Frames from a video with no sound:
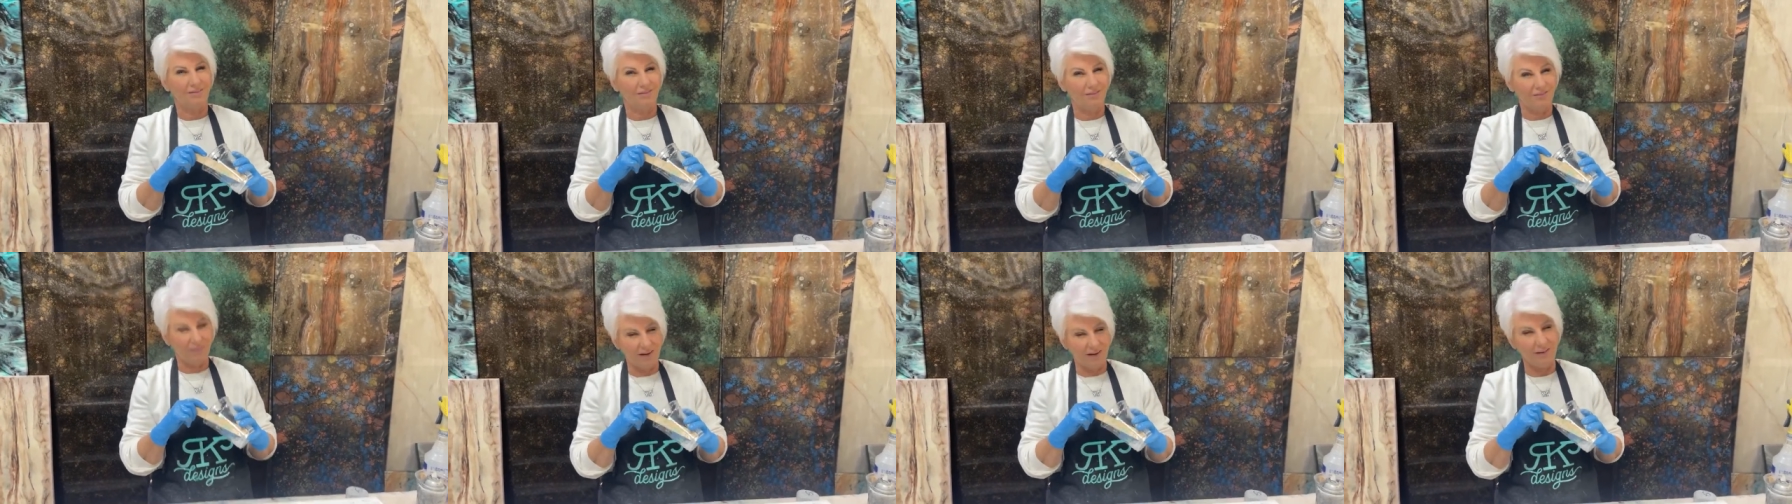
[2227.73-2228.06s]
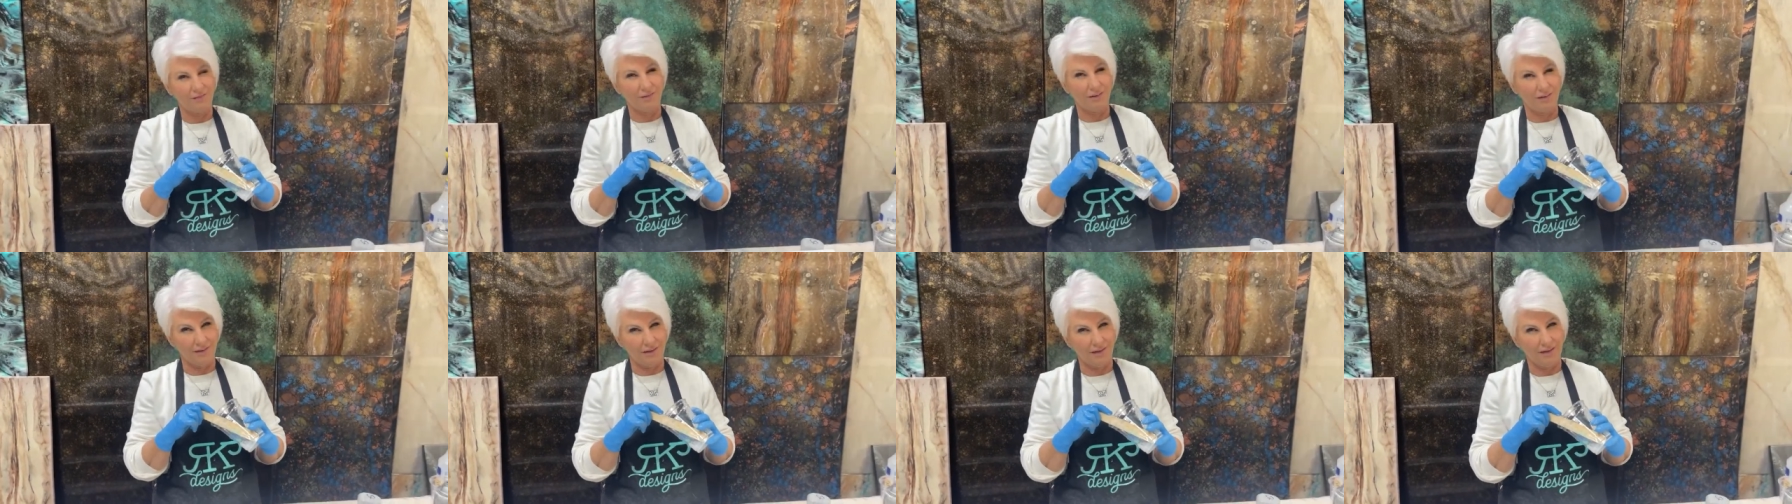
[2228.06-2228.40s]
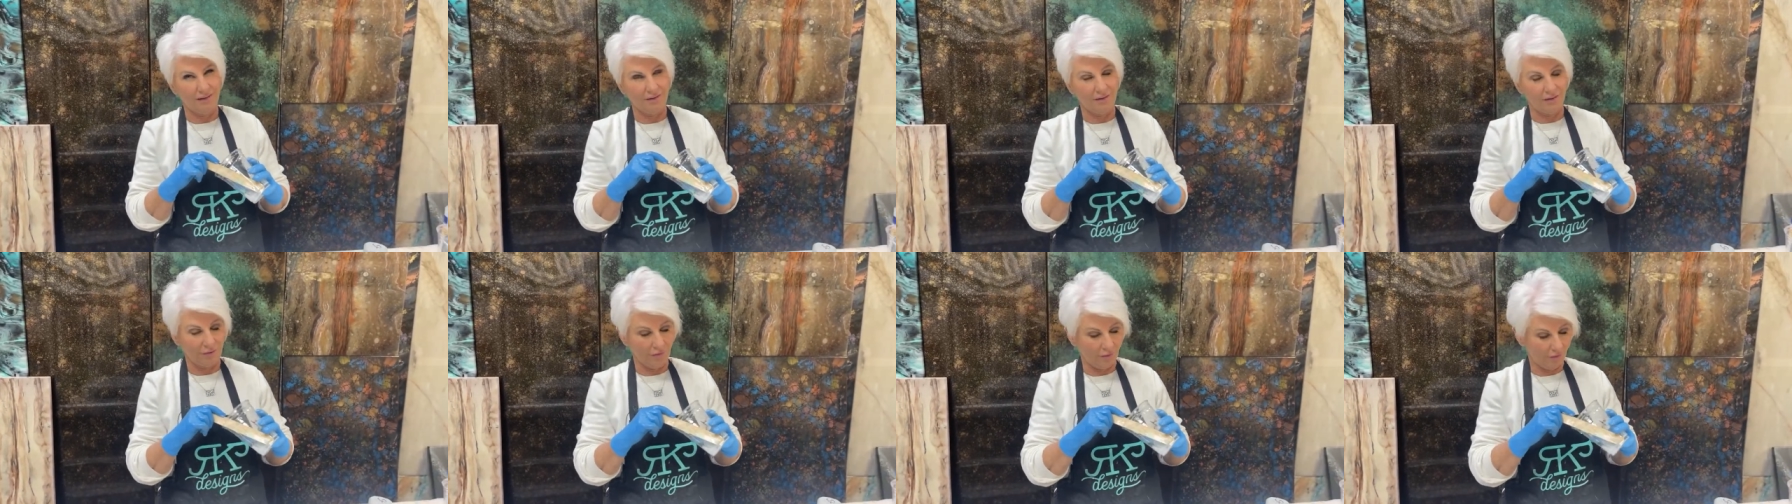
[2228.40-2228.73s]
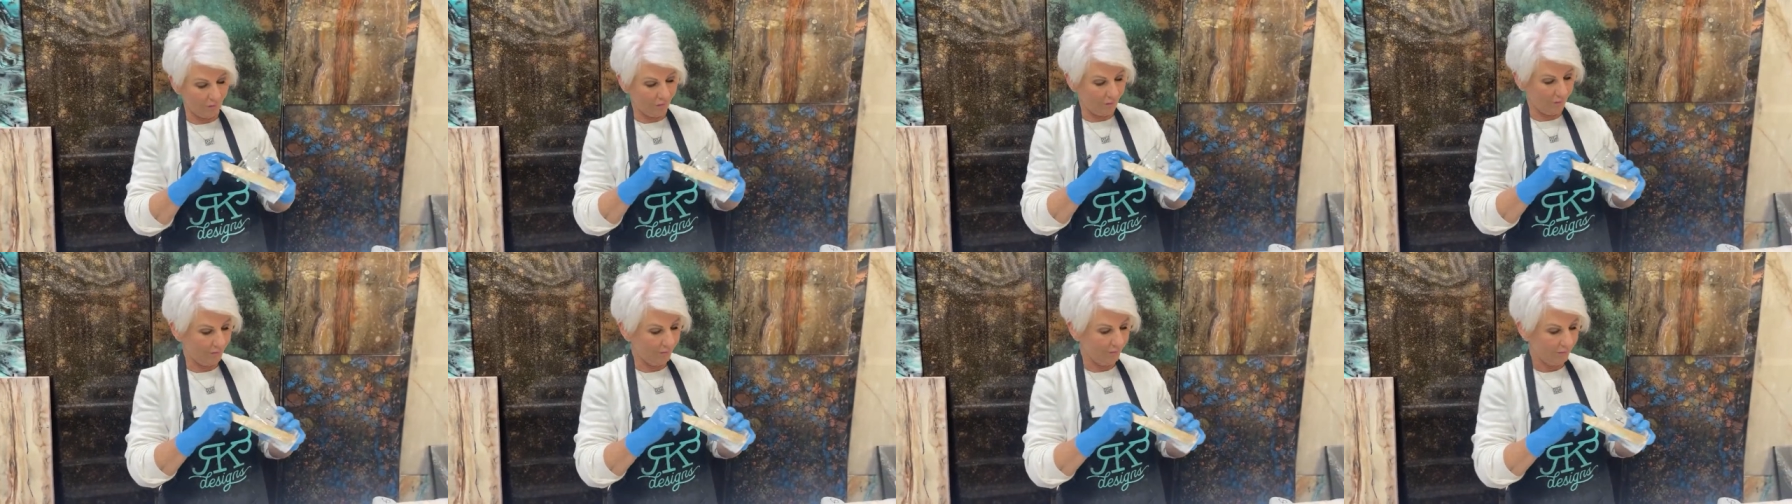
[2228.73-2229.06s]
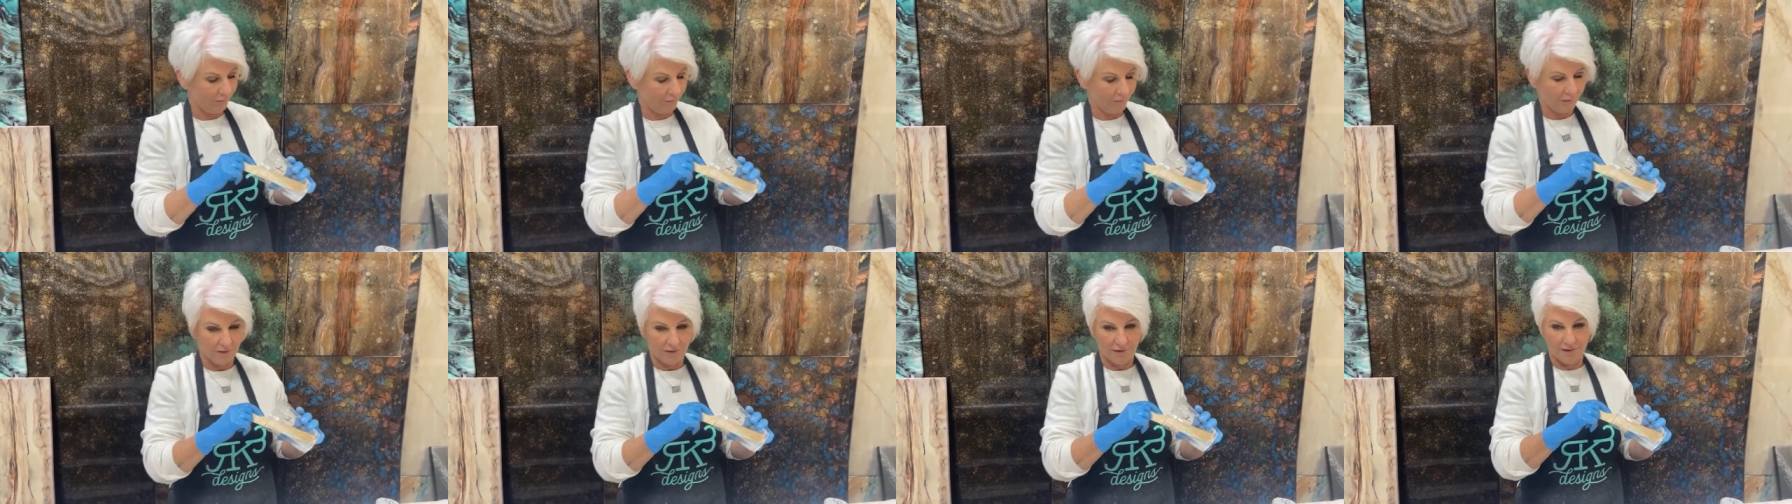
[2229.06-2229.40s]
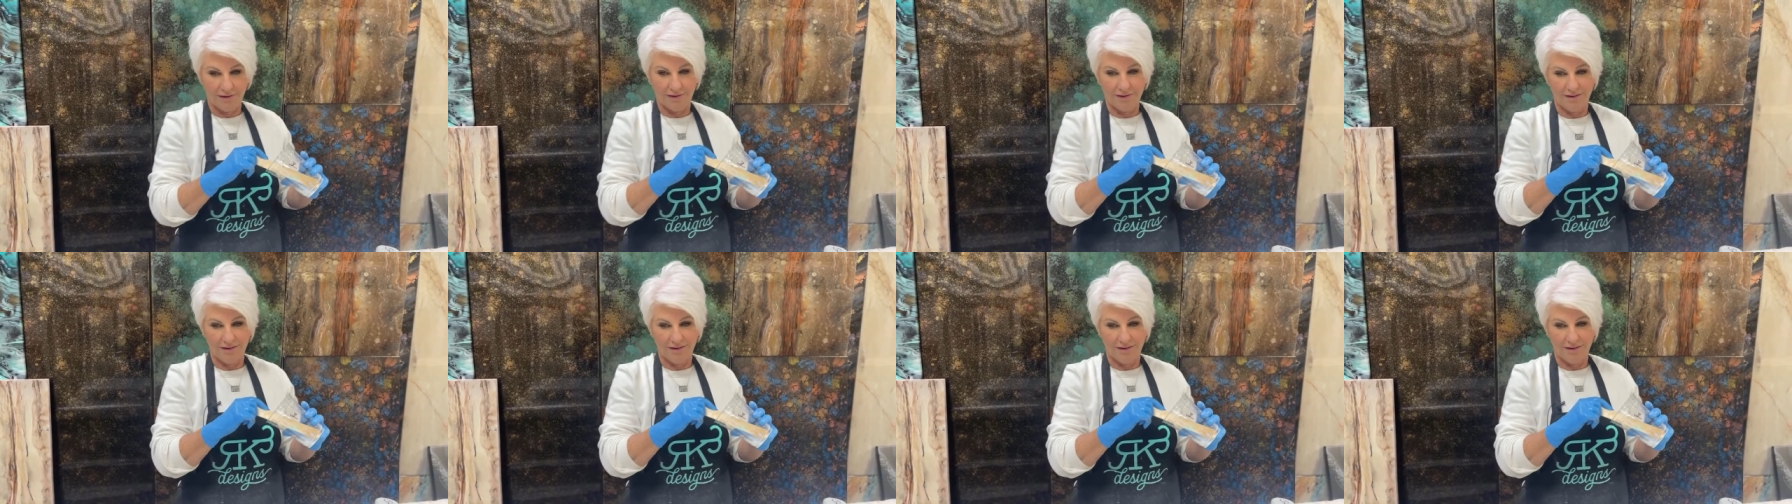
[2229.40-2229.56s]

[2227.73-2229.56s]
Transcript: favorite thing to do,